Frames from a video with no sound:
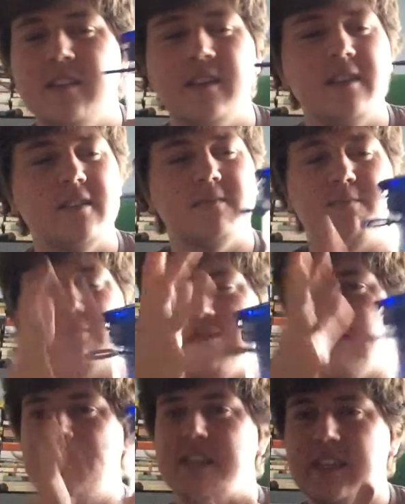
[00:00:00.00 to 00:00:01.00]
You know, those
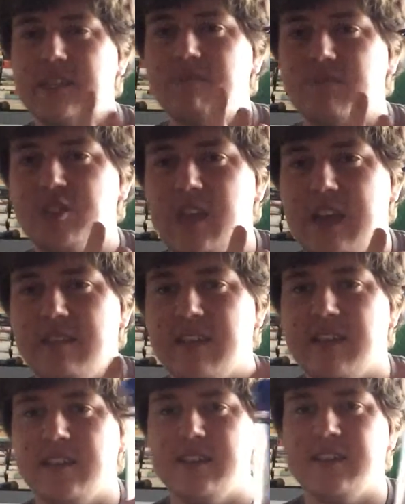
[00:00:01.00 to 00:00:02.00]
protein shake
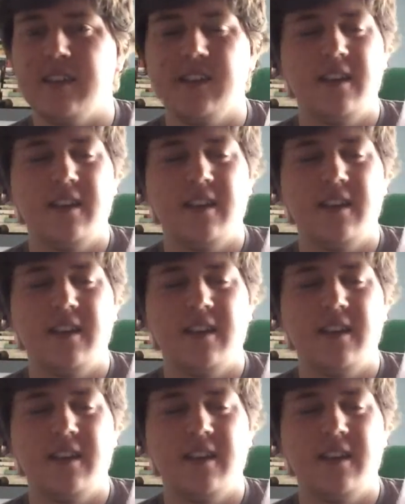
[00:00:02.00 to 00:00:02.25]
things.